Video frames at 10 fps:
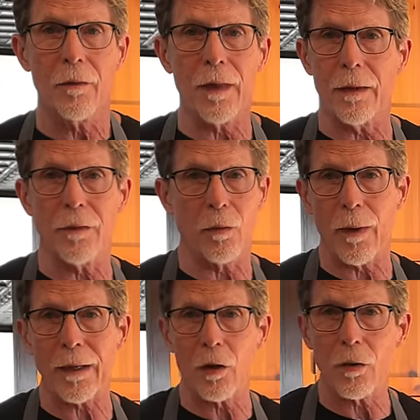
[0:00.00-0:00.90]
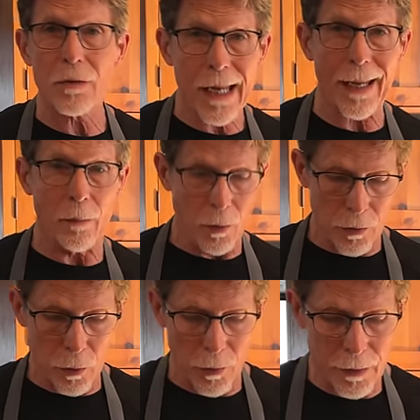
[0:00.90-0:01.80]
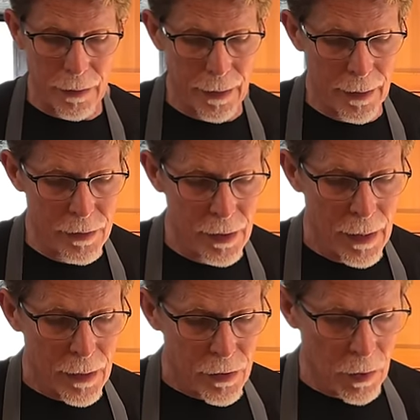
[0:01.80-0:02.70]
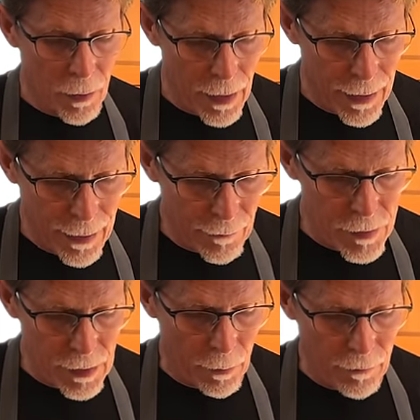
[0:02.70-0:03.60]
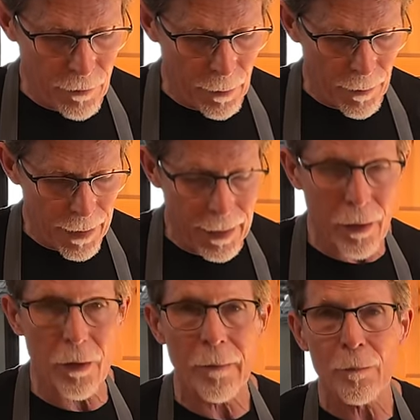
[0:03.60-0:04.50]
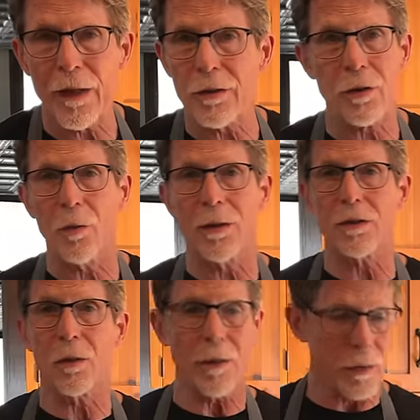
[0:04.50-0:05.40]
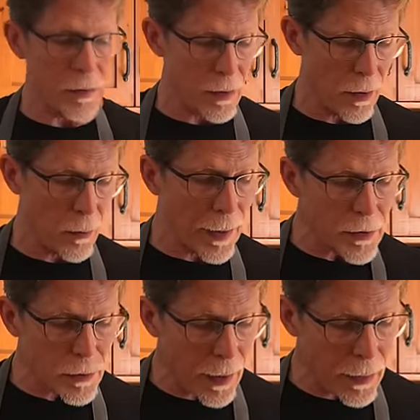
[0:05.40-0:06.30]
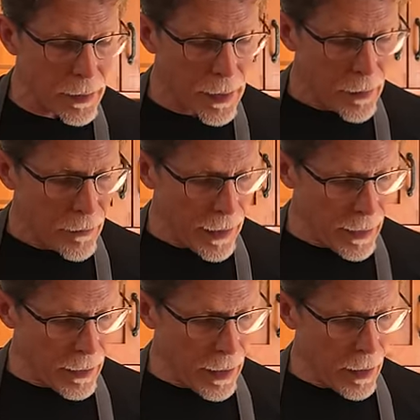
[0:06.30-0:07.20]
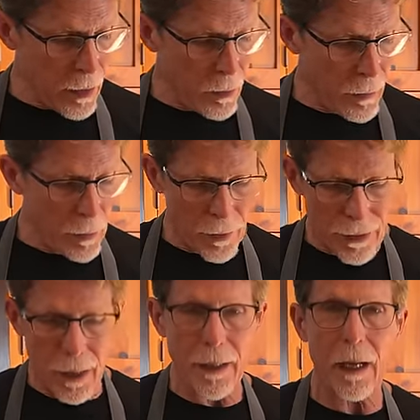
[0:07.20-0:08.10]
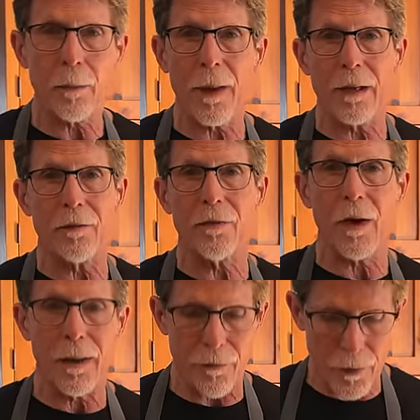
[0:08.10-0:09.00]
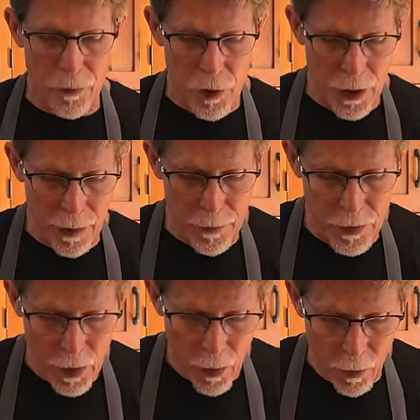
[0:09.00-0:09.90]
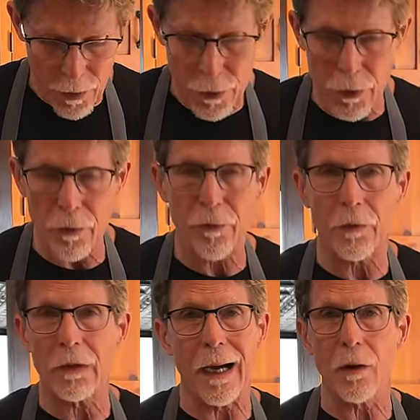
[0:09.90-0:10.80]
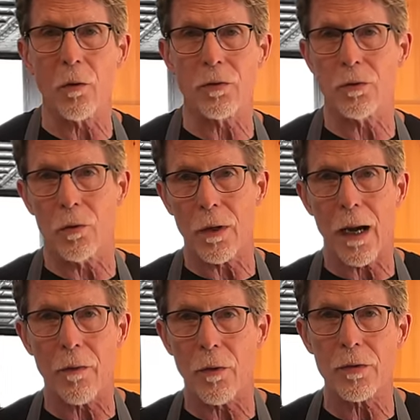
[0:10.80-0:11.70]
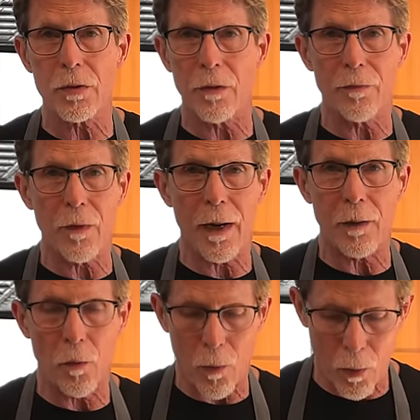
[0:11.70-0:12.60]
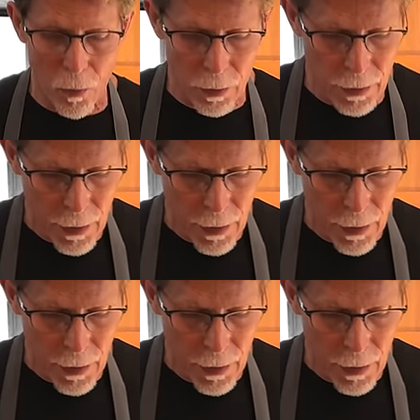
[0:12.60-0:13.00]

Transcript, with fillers: than the regular table tortillas. So I have some of them here. These are the ones that we use in our restaurant that uh, we would cut up and fry for chips or do for tacos dorados, the fried rolled